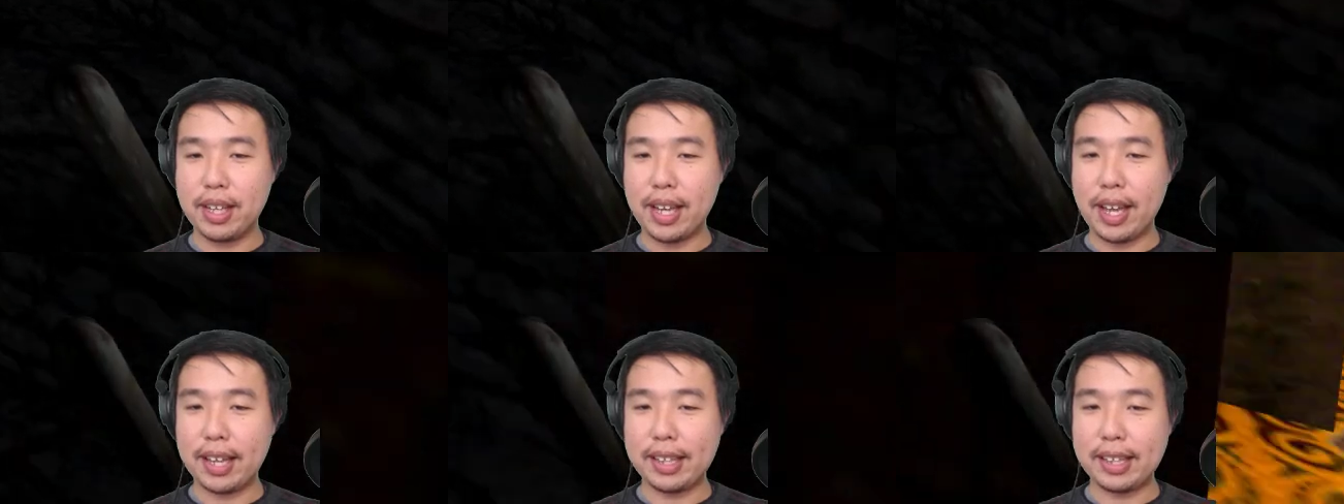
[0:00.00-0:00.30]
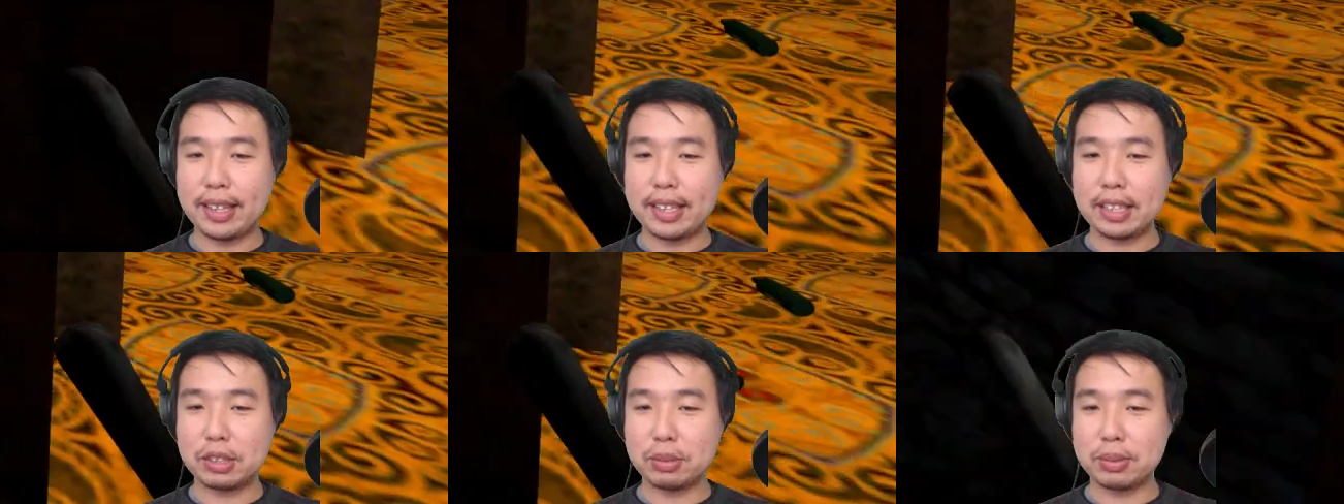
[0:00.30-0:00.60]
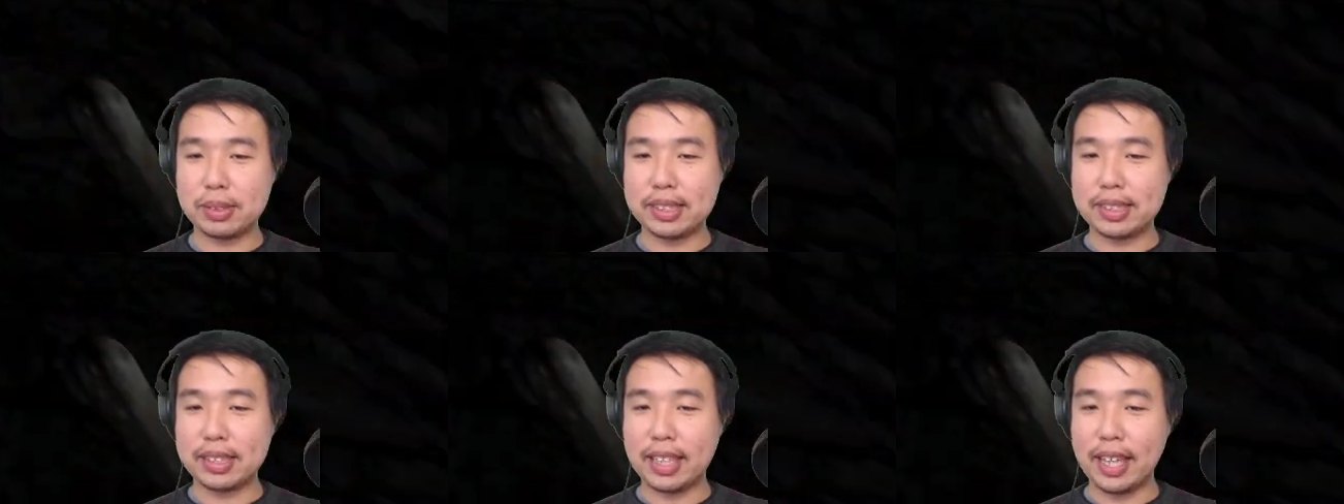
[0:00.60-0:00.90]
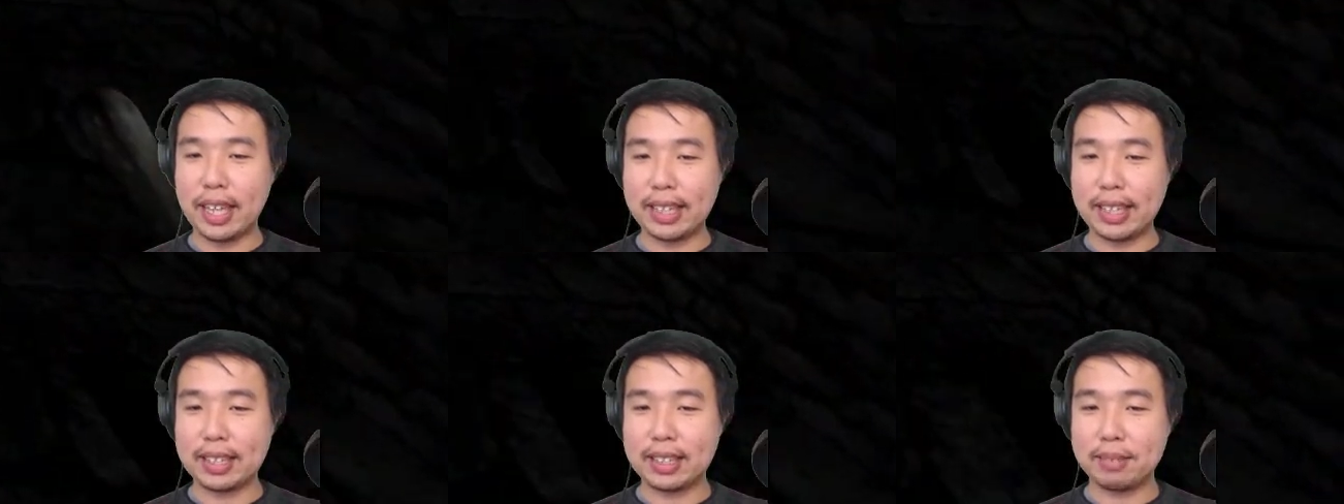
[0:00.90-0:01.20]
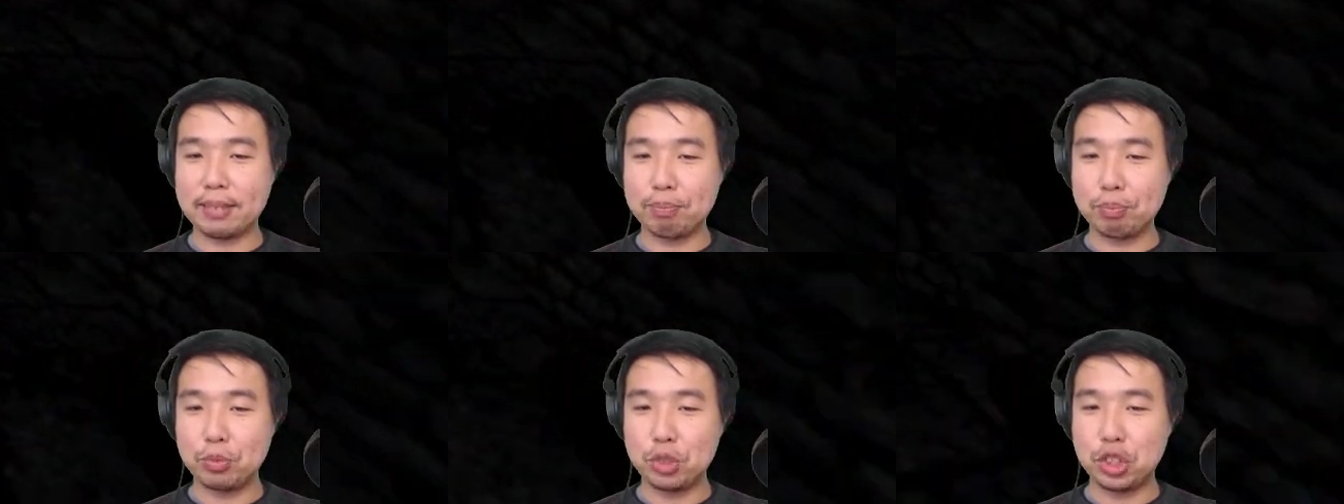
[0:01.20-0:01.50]
and then this was like
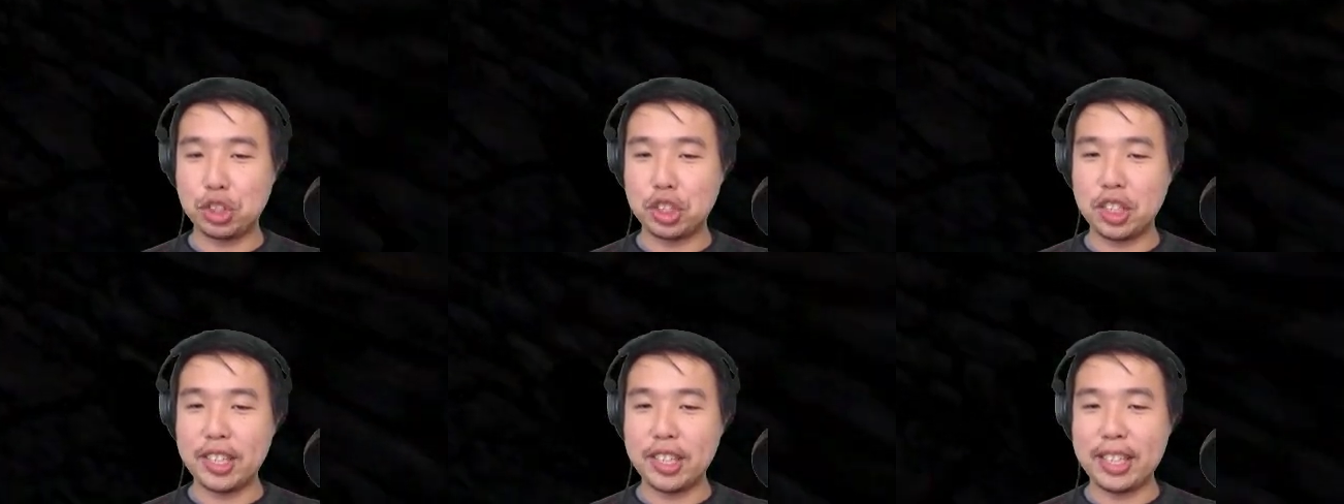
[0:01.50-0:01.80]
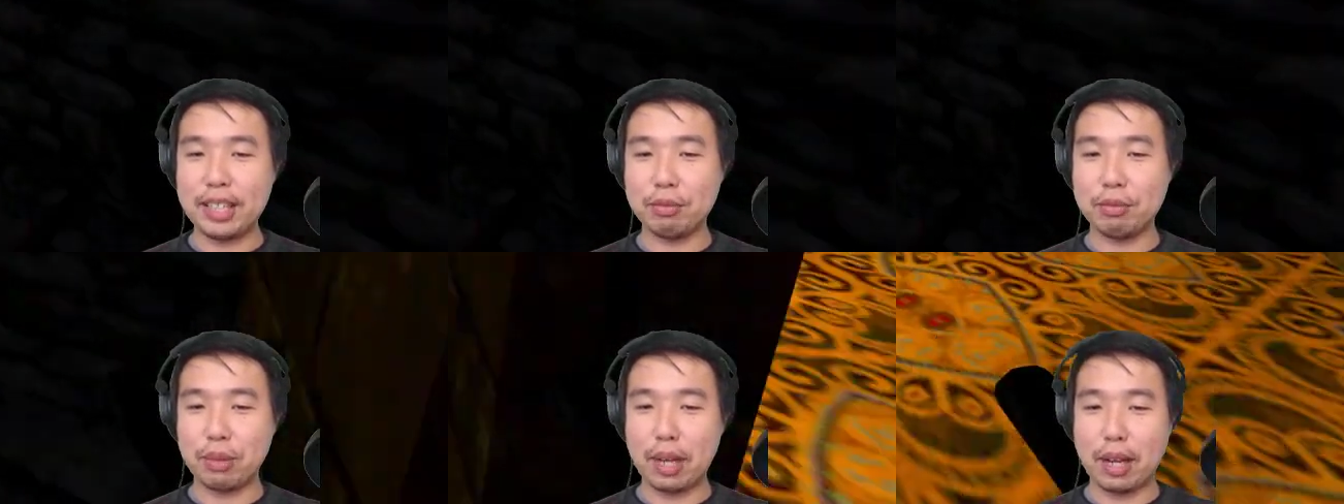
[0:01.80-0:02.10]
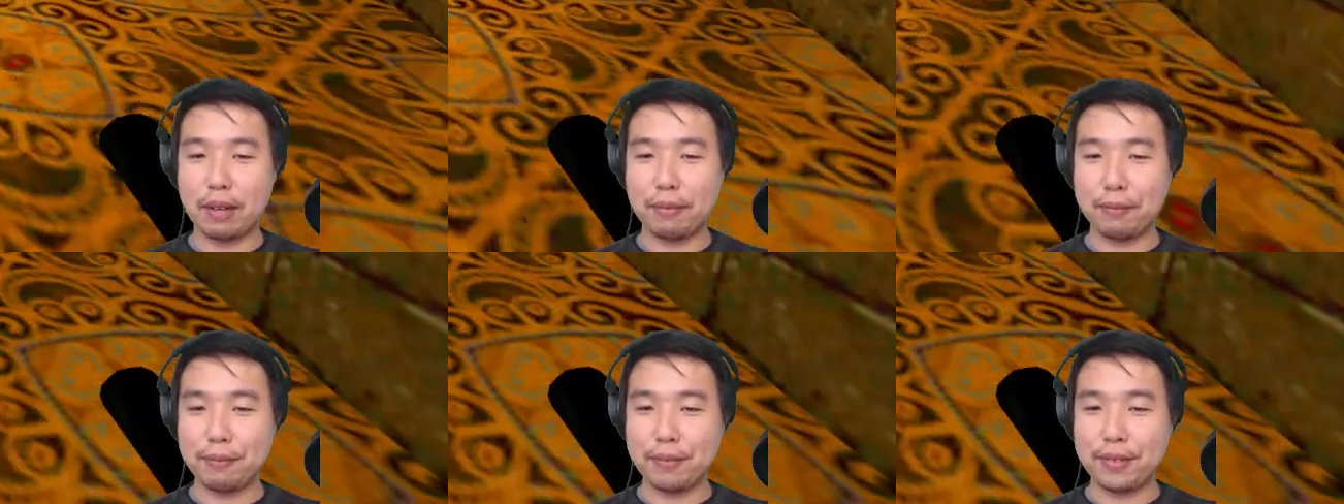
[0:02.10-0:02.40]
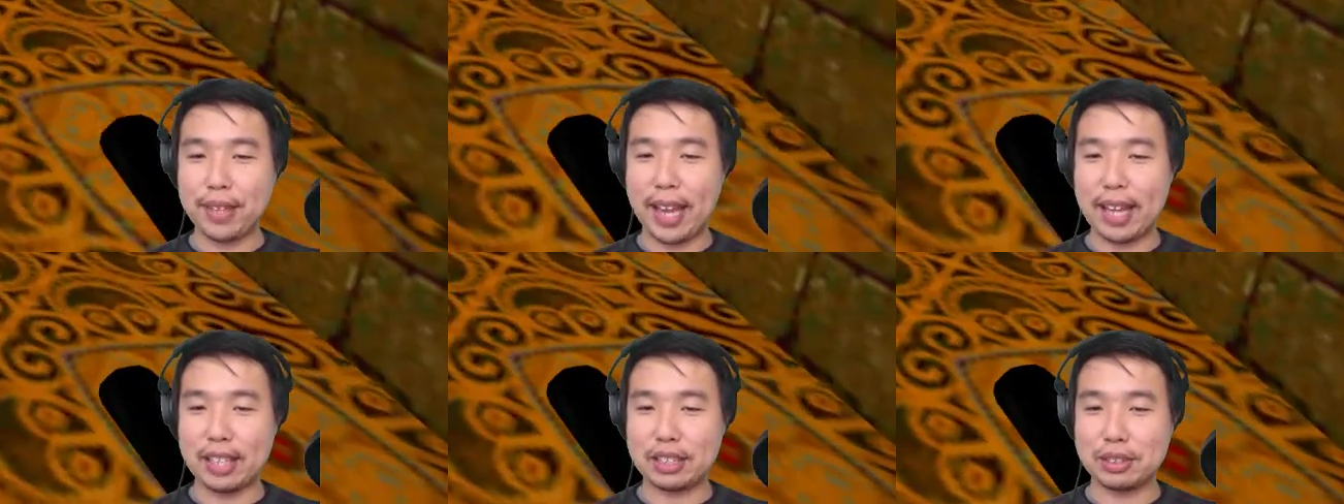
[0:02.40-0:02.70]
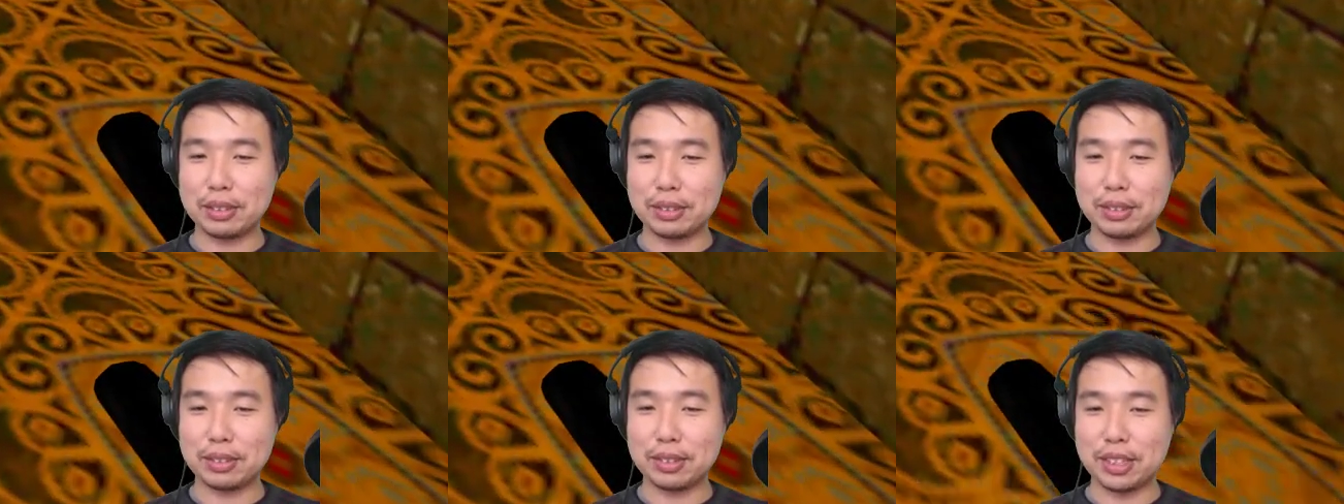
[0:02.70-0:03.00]
shitty, rough
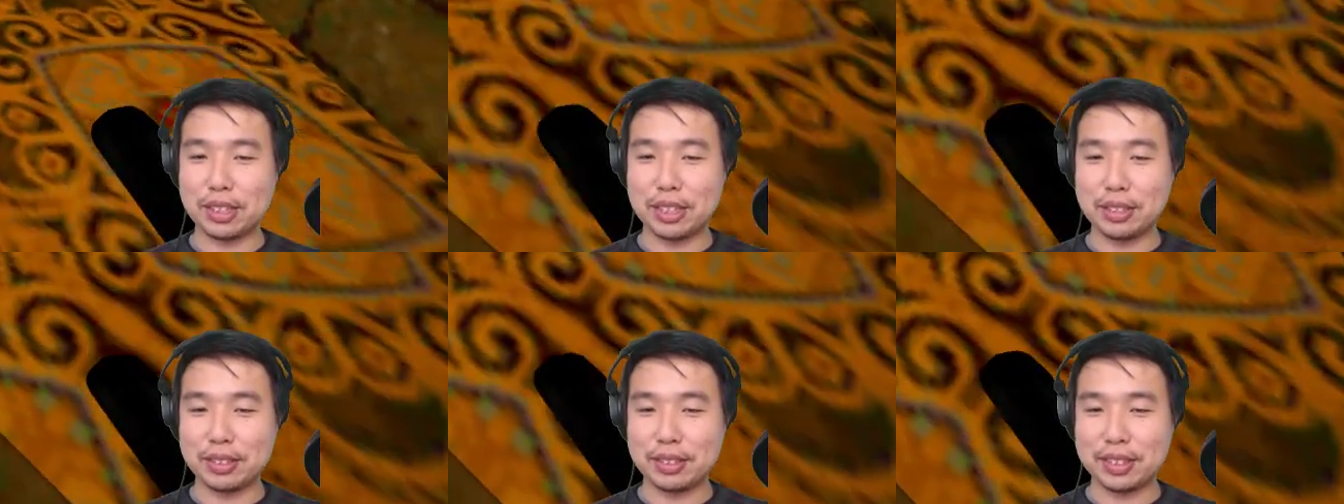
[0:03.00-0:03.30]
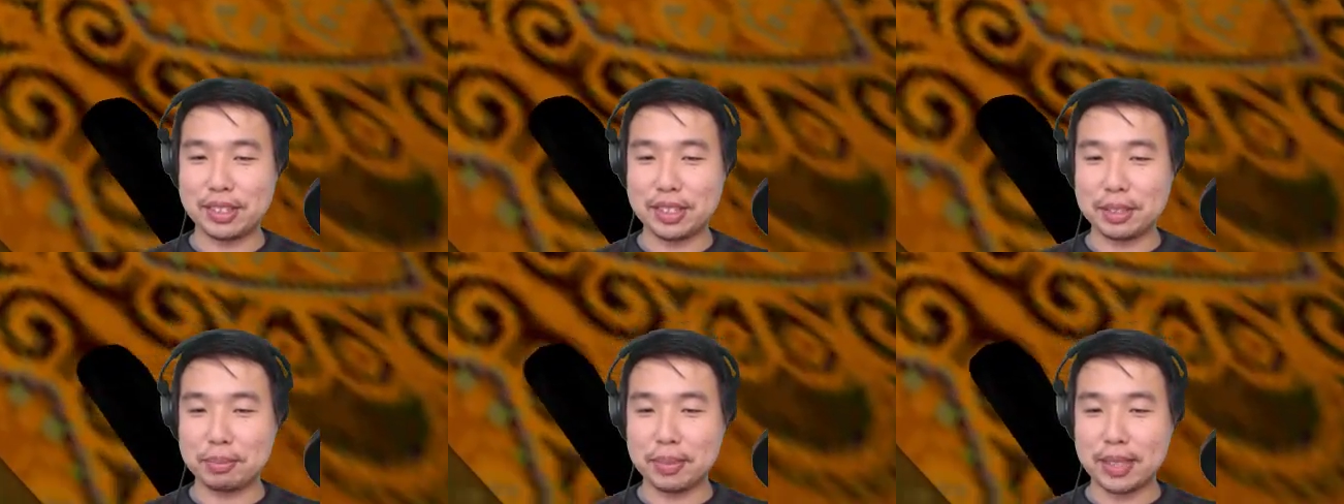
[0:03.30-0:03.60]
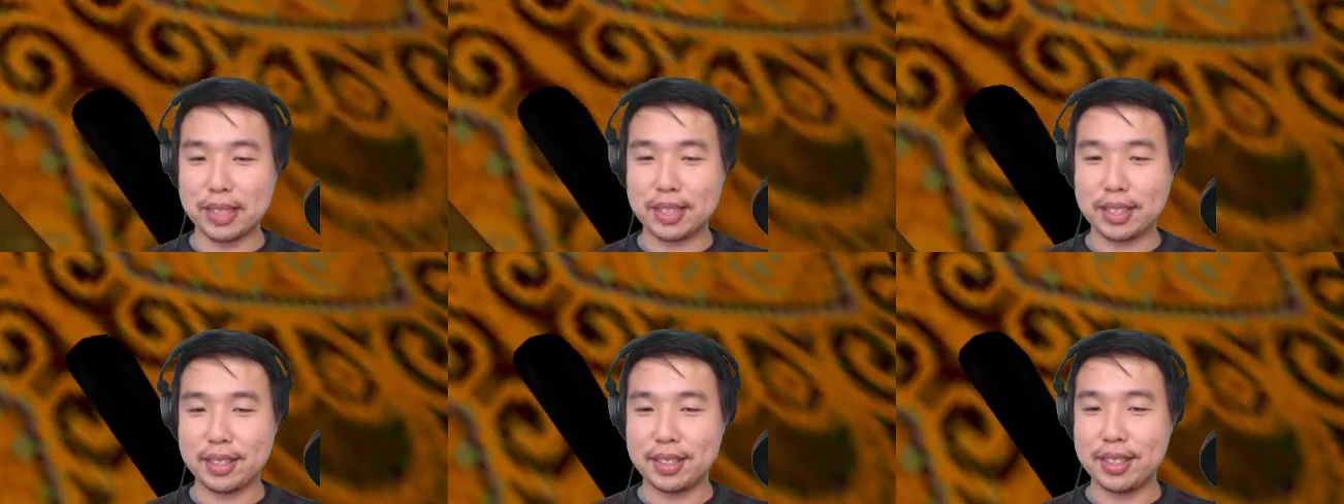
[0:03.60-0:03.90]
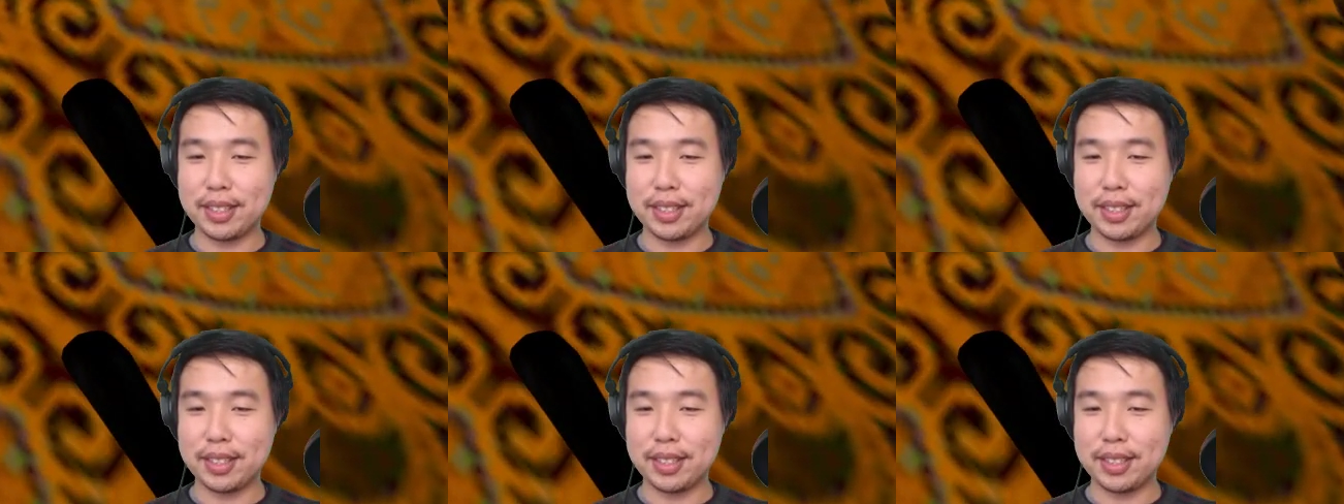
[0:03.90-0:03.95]
castle stone or something.